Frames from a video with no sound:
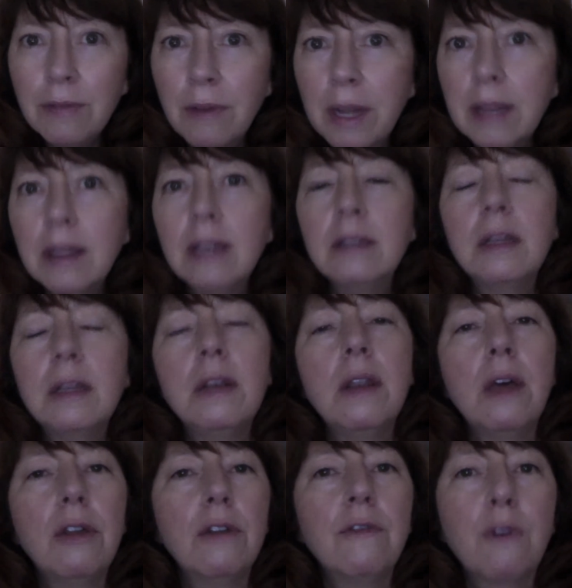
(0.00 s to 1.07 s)
right? That's
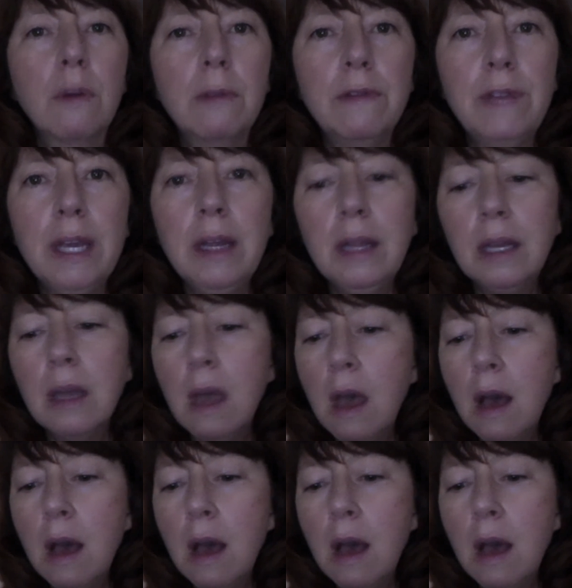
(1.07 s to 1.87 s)
another form of healing.